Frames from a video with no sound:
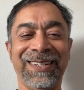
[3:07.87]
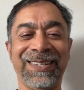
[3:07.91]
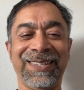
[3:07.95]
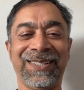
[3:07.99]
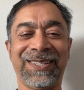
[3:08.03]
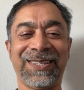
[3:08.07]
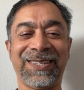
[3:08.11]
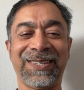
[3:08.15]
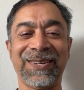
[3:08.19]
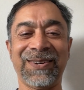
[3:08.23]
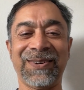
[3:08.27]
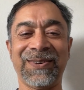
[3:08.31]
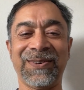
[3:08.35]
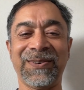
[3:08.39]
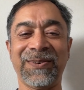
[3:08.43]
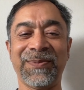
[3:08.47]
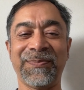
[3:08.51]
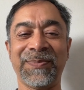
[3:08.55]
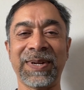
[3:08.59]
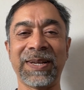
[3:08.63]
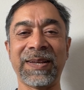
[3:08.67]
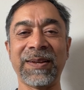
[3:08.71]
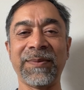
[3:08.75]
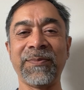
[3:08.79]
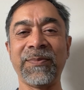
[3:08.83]
So,
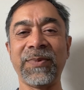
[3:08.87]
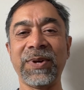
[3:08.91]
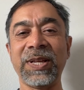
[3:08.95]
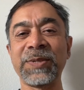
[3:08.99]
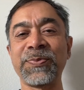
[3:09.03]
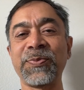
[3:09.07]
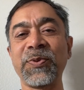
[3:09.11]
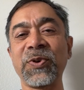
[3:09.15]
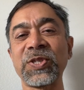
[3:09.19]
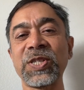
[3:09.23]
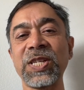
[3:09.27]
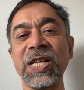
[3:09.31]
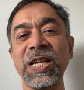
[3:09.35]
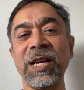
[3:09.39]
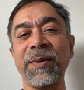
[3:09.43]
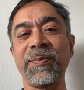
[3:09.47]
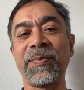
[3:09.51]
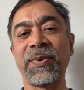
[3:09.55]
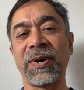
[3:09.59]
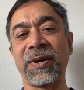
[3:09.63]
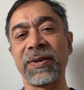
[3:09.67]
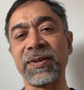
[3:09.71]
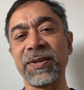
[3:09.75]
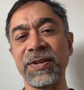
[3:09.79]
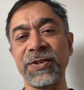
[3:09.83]
but it's mostly
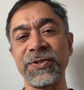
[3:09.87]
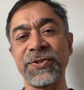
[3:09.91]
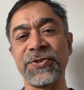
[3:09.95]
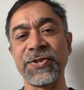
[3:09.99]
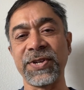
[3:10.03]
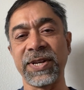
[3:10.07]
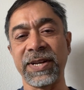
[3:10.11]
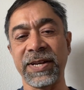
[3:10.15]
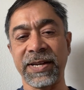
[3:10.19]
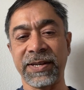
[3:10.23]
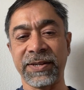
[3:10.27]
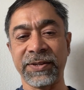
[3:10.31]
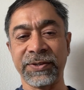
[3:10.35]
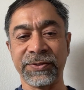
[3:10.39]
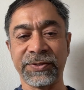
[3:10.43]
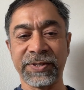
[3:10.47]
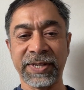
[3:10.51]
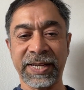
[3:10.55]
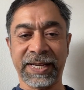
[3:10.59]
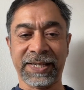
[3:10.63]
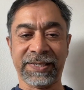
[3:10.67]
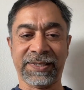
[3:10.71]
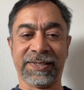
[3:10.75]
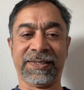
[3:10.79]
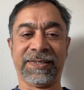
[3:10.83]
about generating
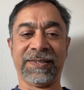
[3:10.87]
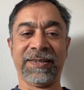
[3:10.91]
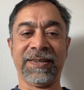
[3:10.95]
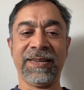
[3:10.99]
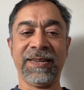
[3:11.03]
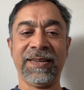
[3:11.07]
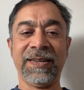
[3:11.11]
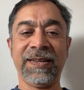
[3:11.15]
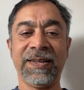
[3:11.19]
text.